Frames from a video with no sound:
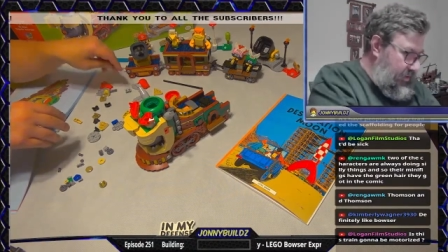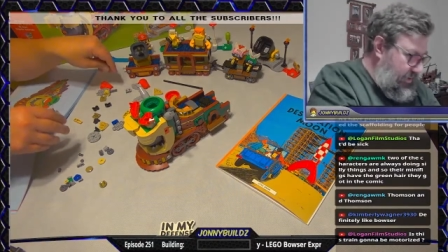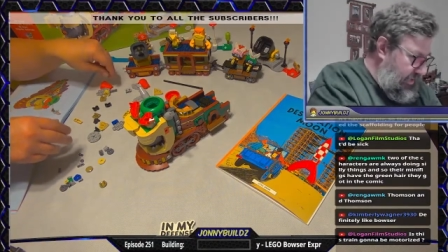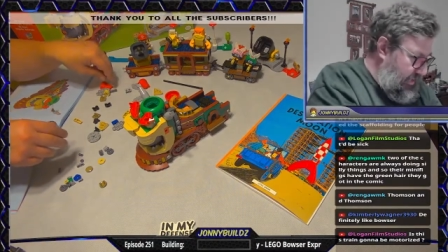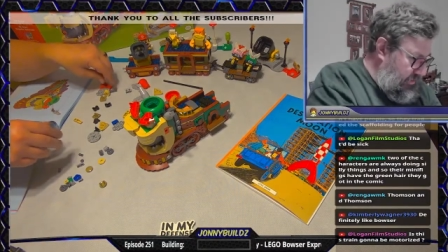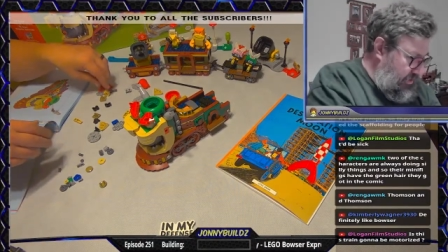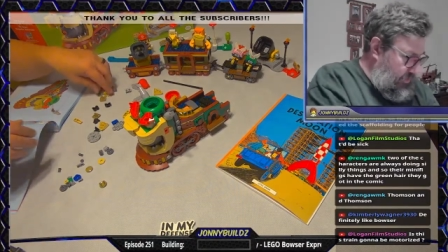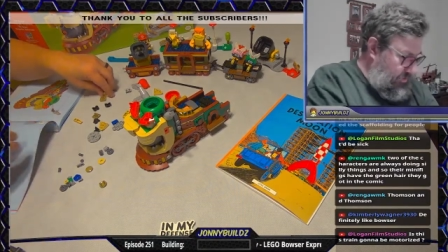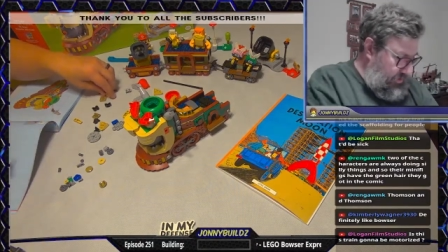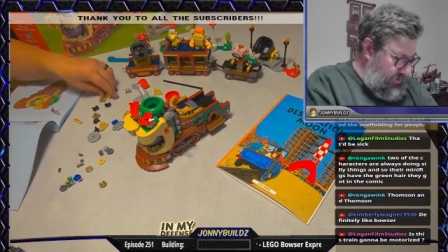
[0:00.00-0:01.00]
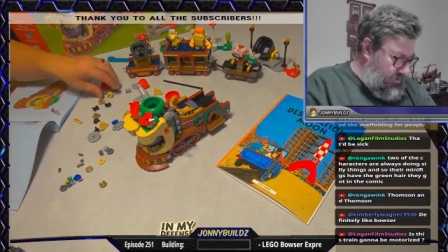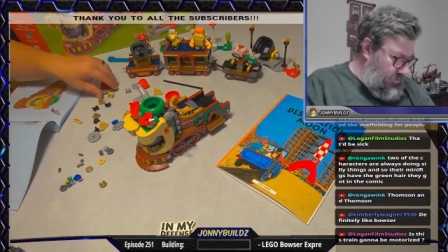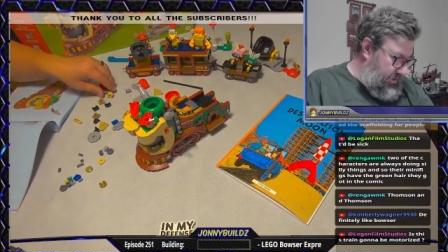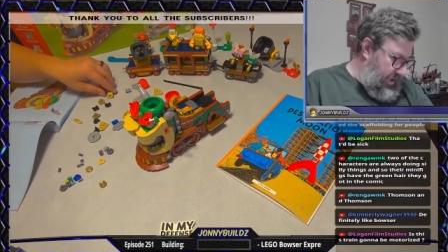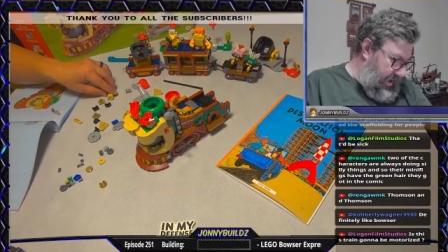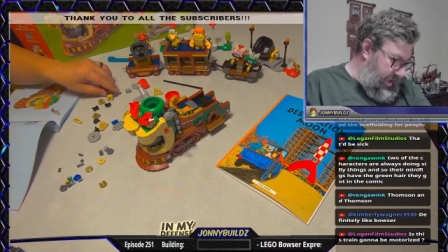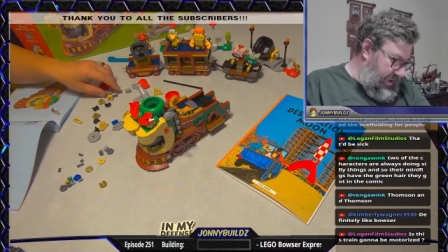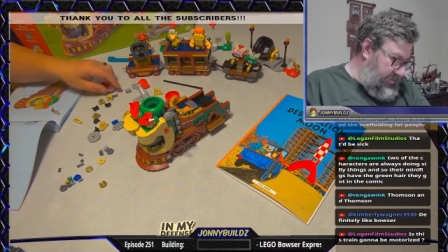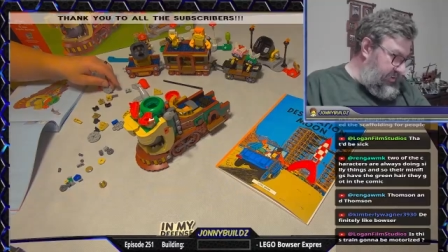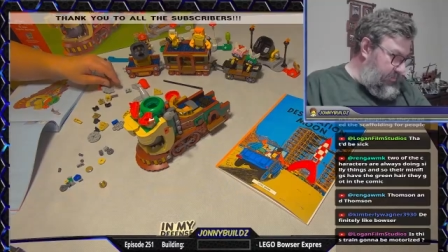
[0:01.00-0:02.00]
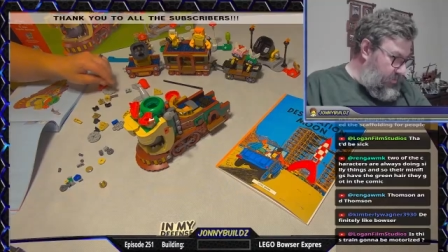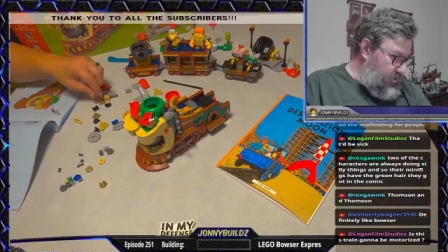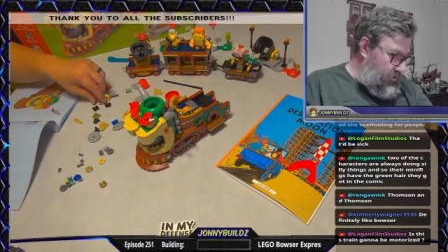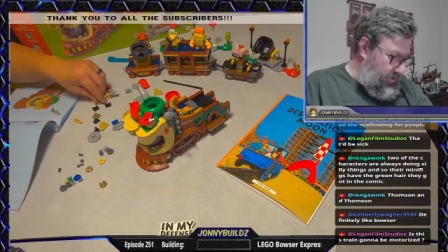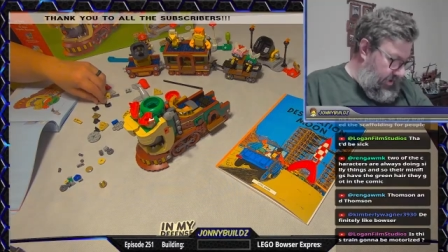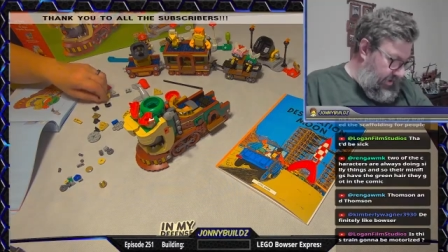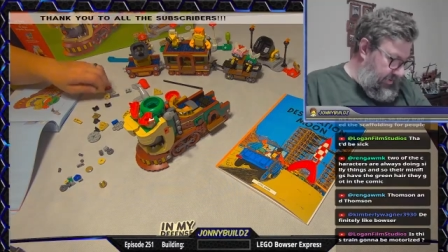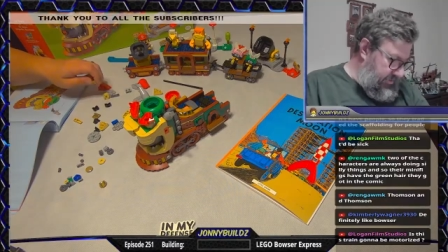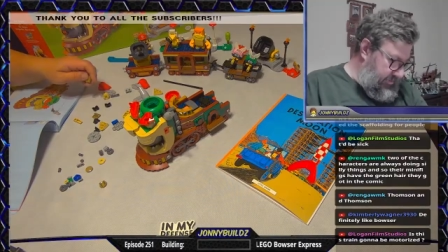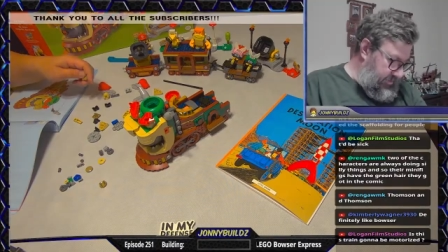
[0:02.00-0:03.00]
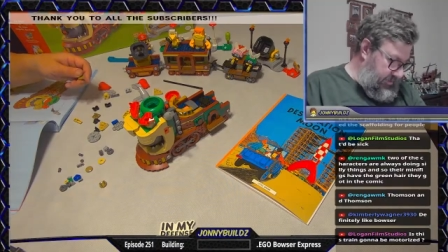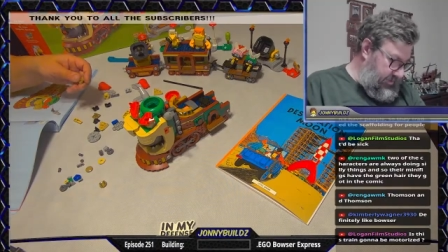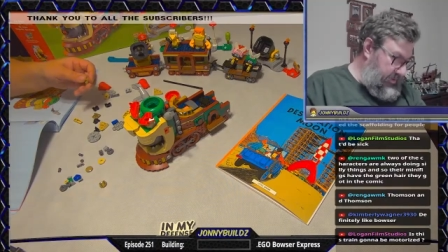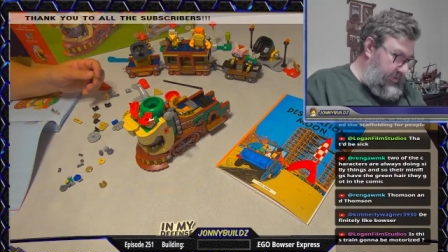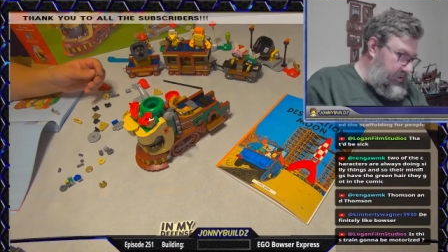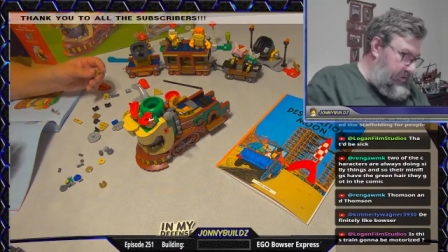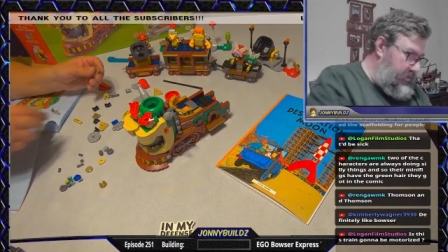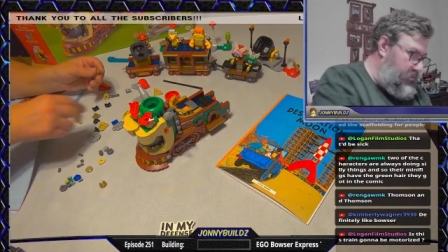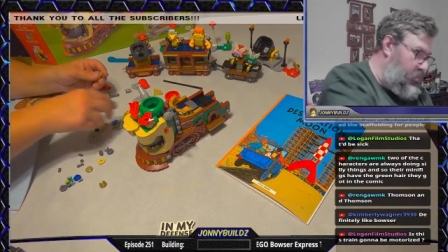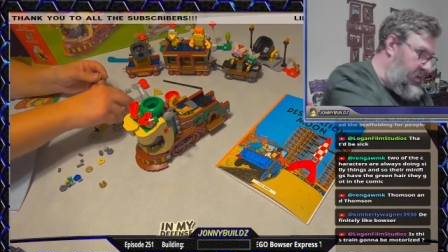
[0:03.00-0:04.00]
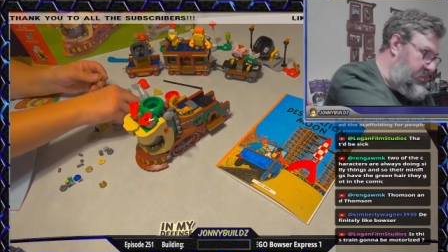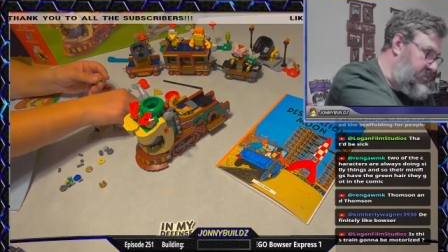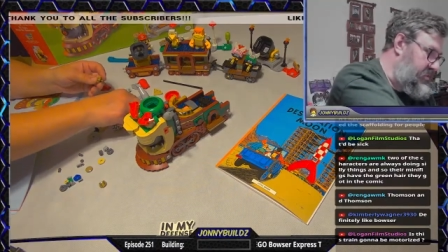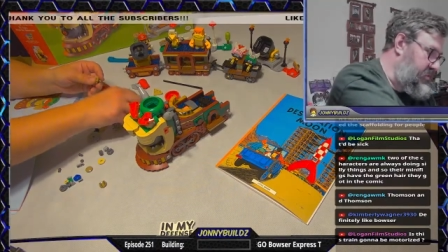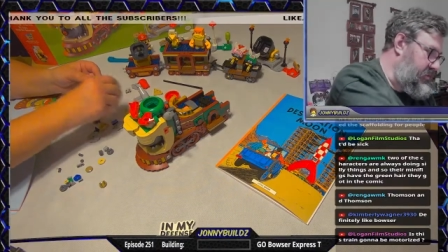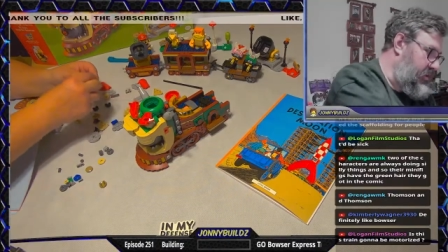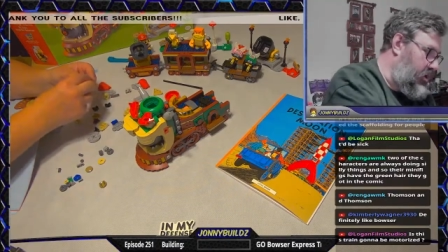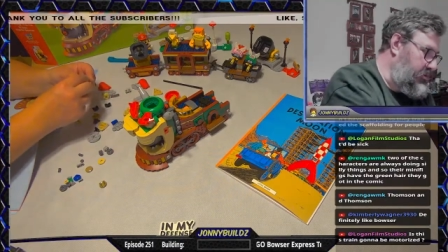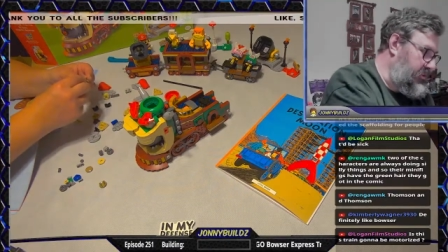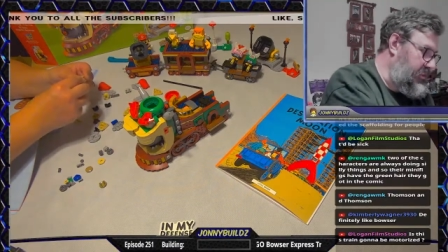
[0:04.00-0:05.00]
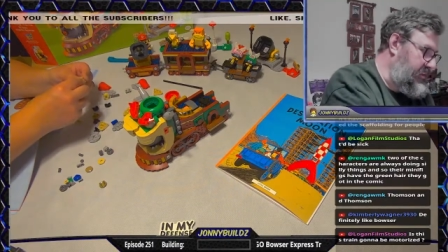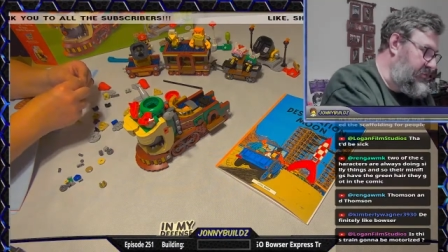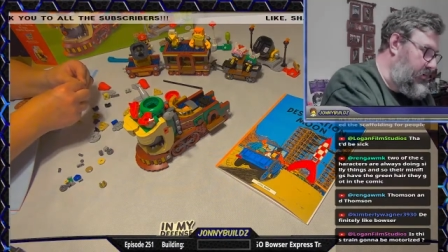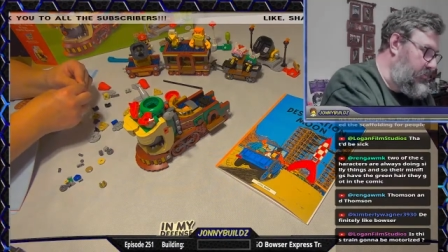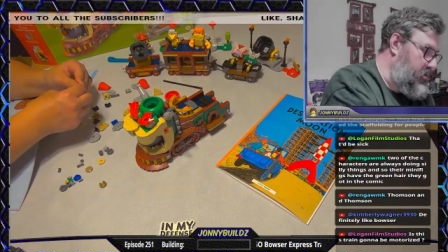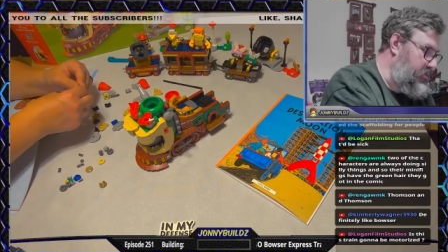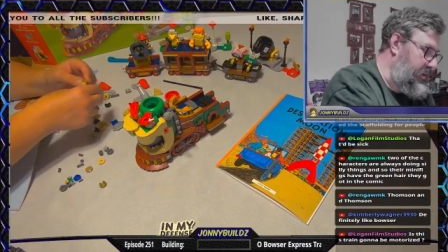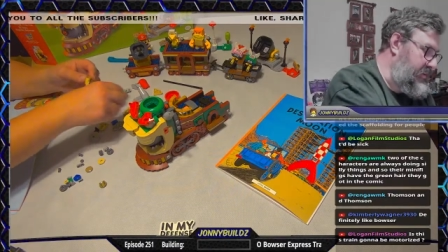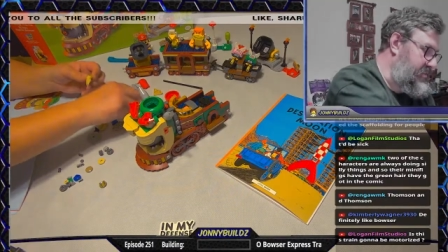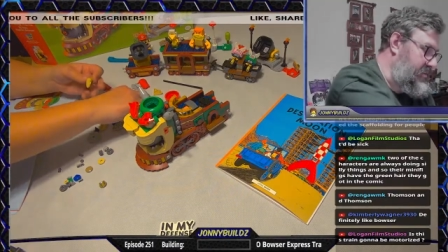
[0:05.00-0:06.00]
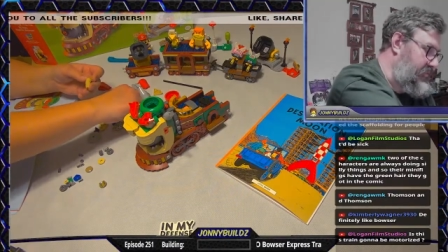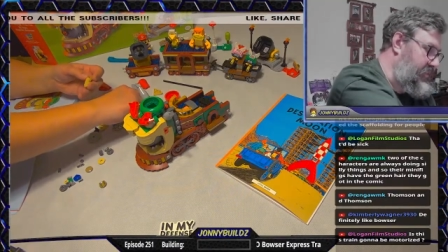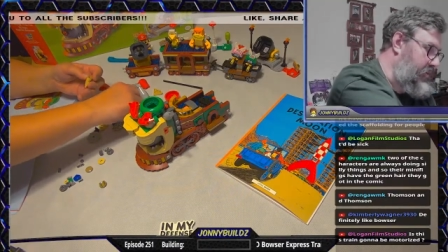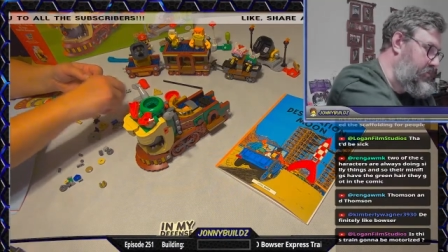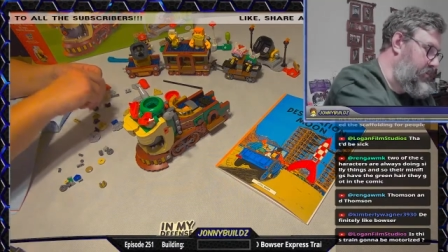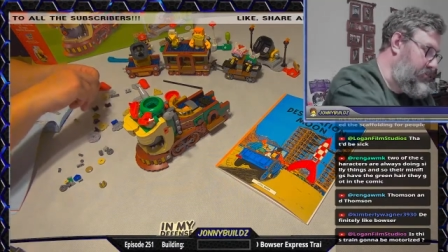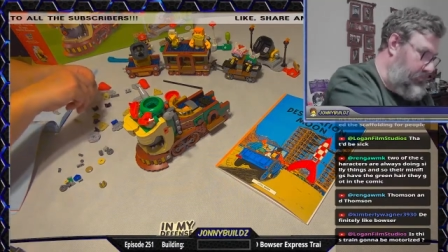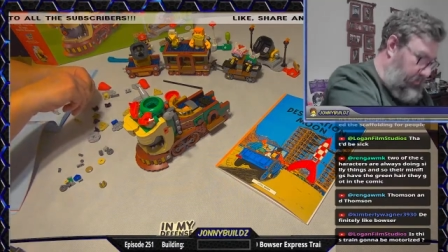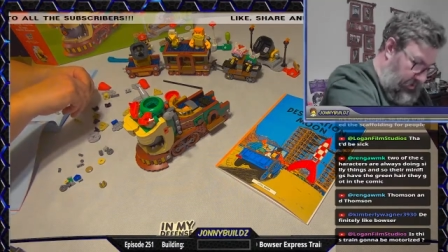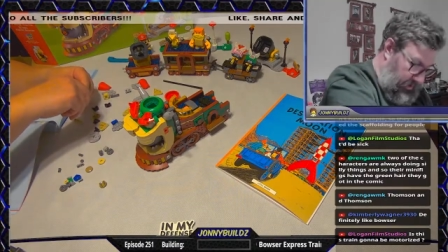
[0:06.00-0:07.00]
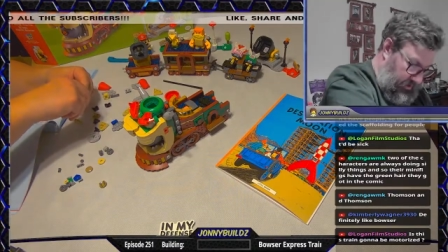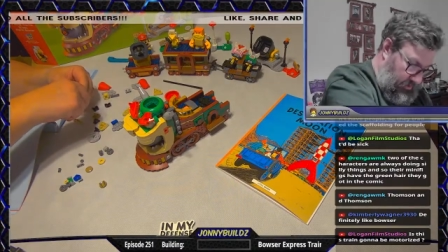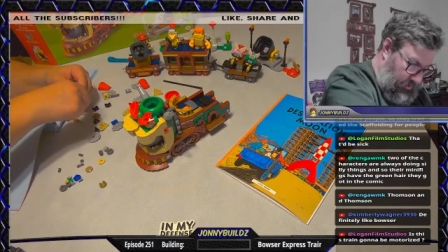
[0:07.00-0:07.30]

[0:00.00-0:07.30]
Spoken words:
And I think it'd be really cool to have it motorized with, you know, all the things that are moving and stuff. That would be really cool.